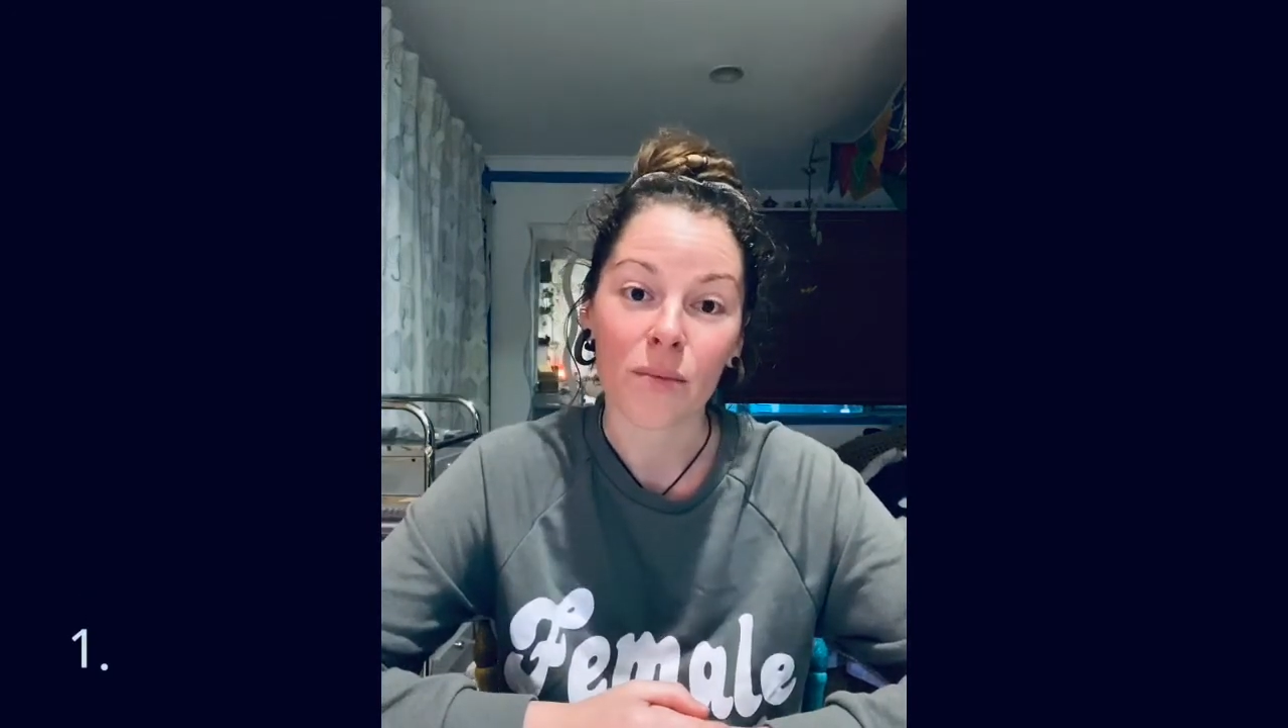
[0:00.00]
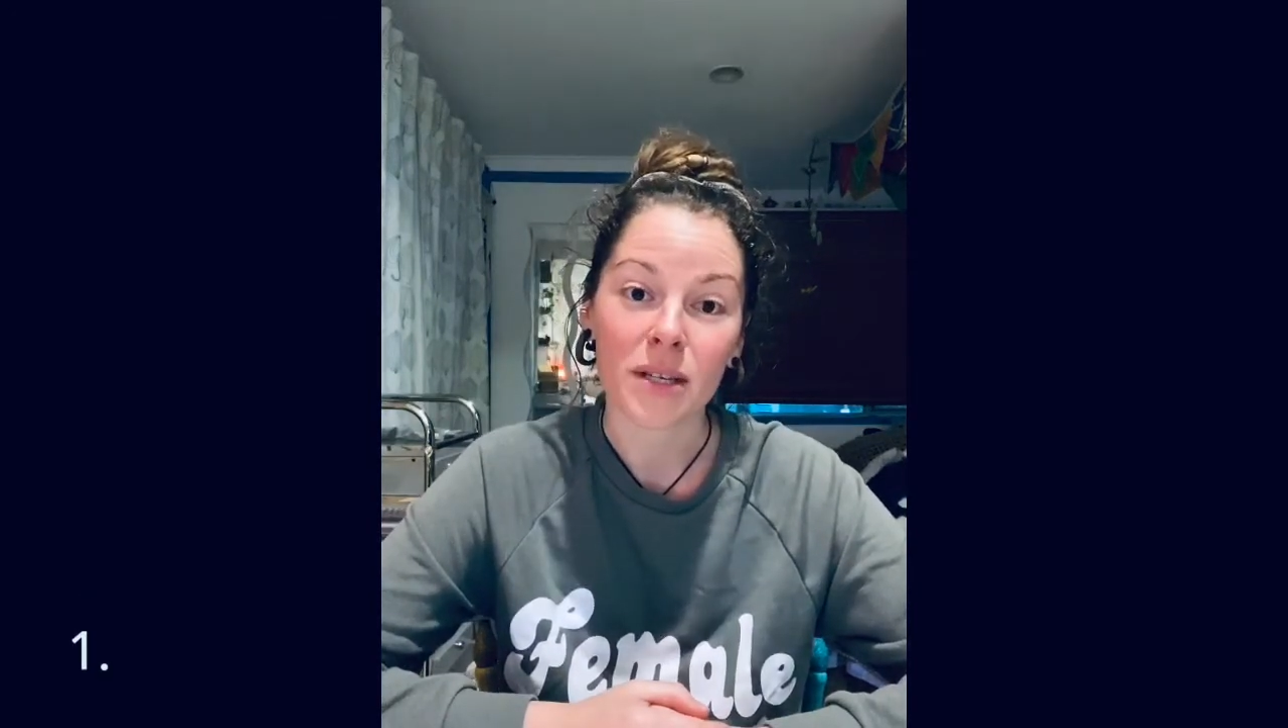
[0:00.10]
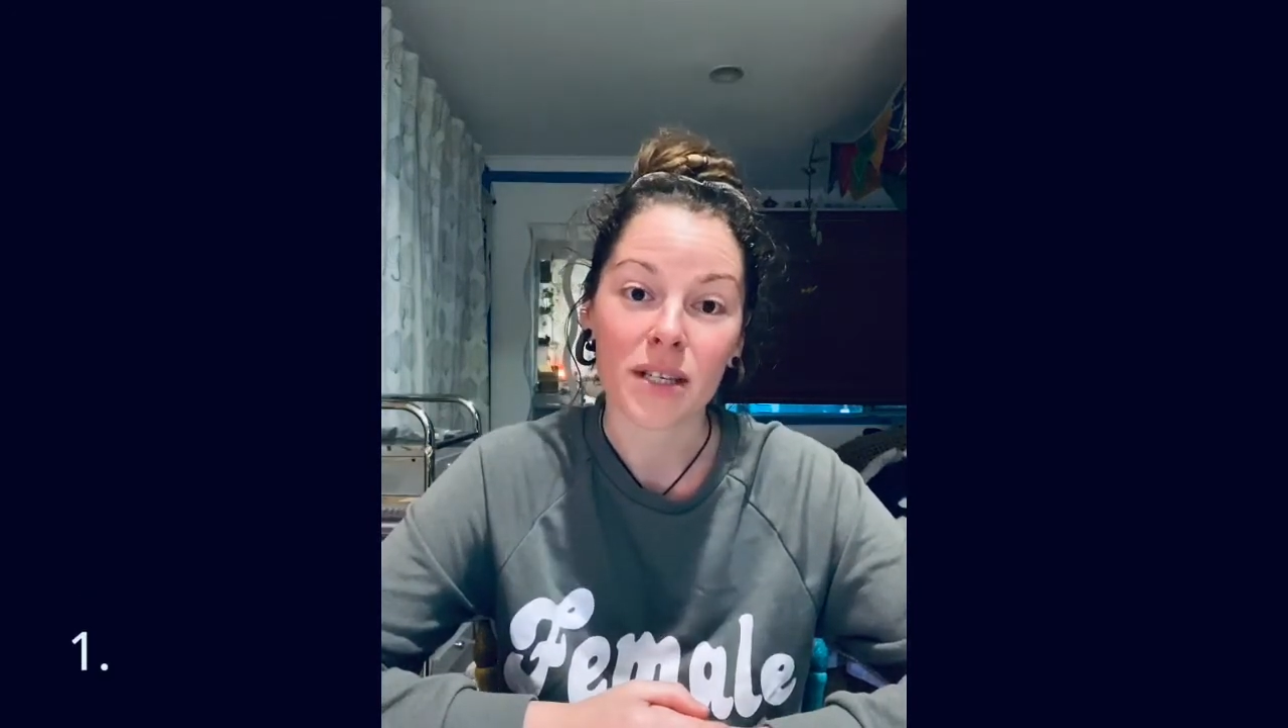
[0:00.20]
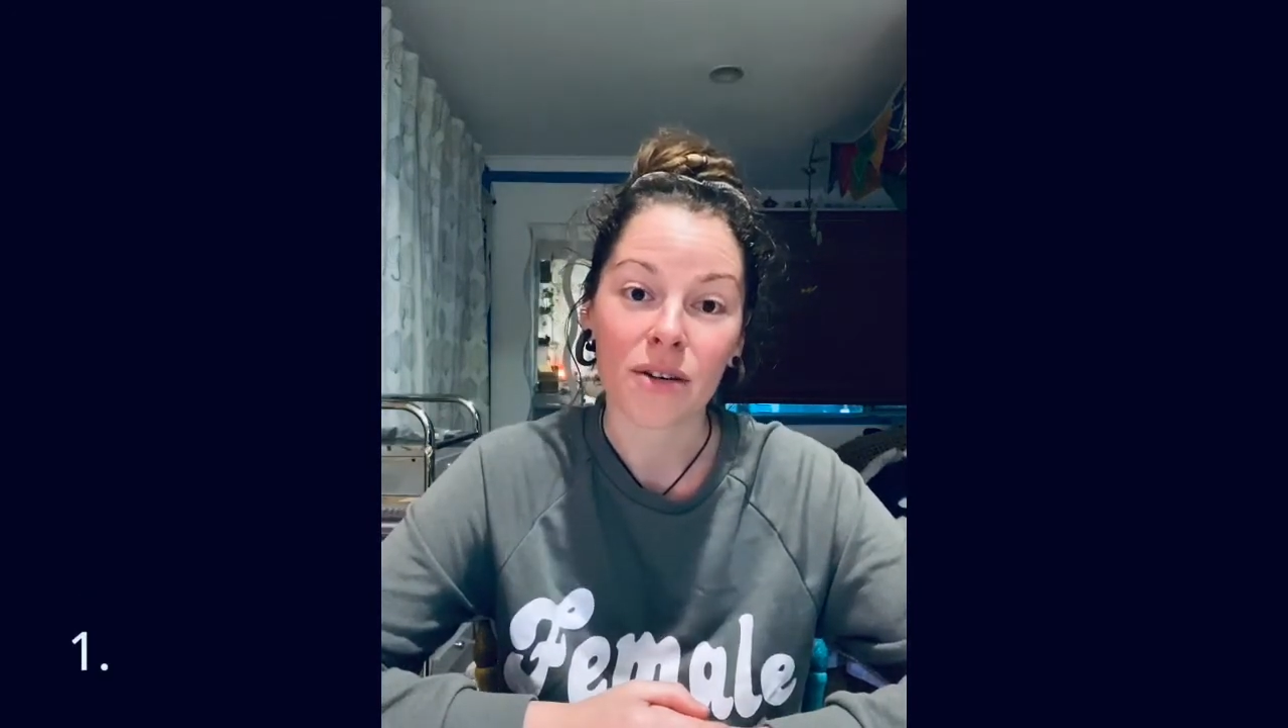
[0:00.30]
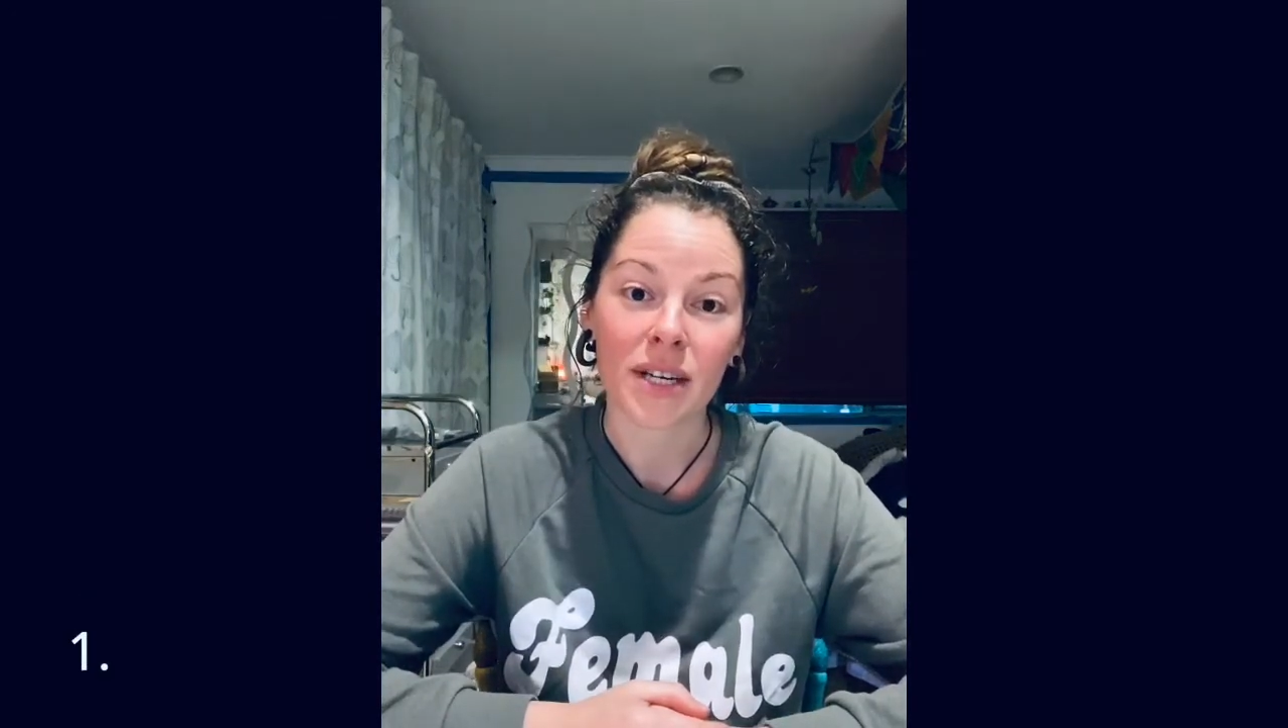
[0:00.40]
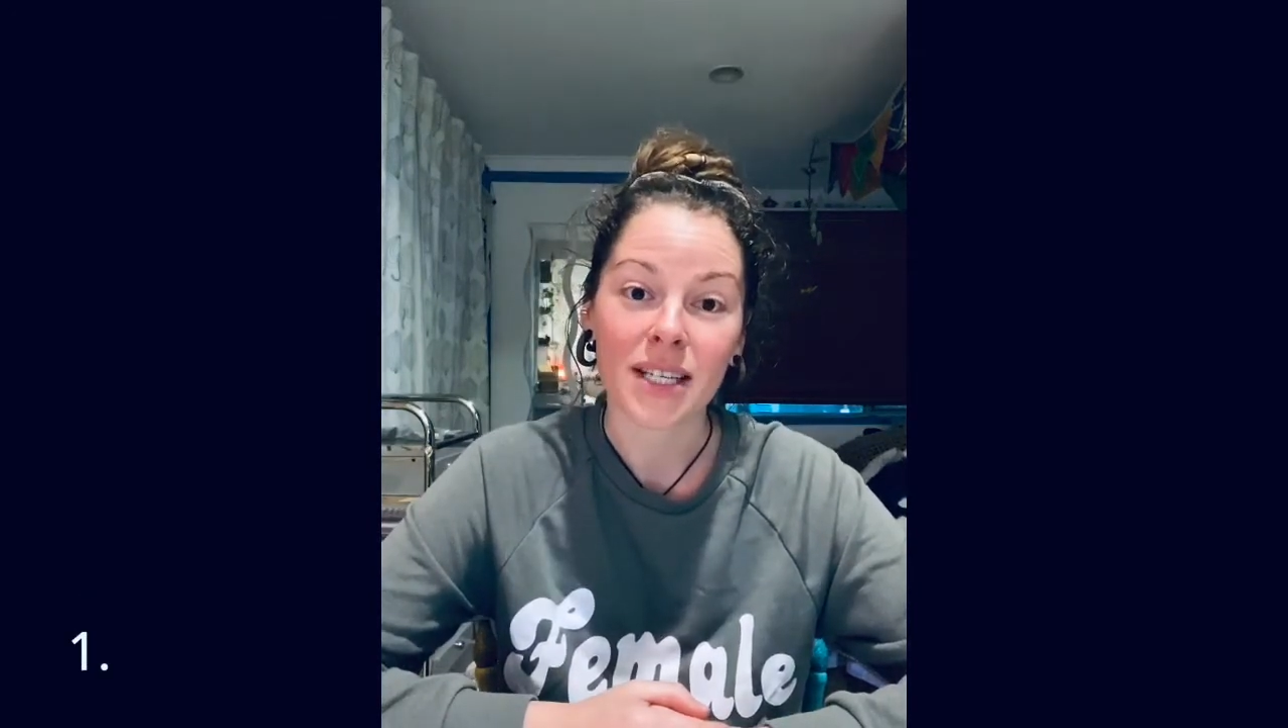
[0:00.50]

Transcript: serious